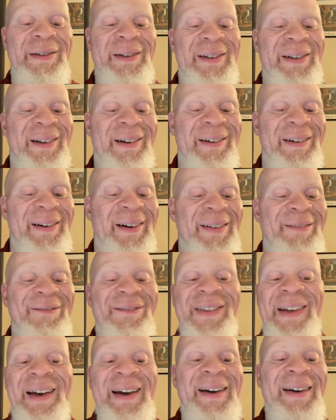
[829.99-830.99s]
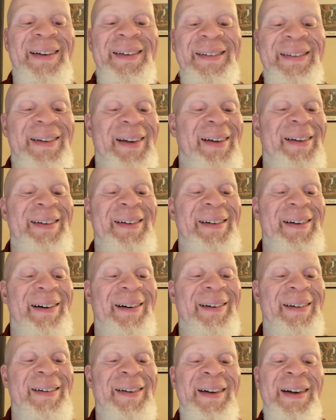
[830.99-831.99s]
So yeah, there you
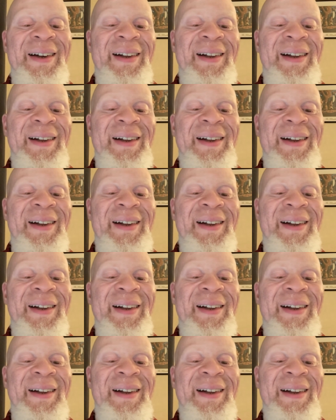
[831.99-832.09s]
go.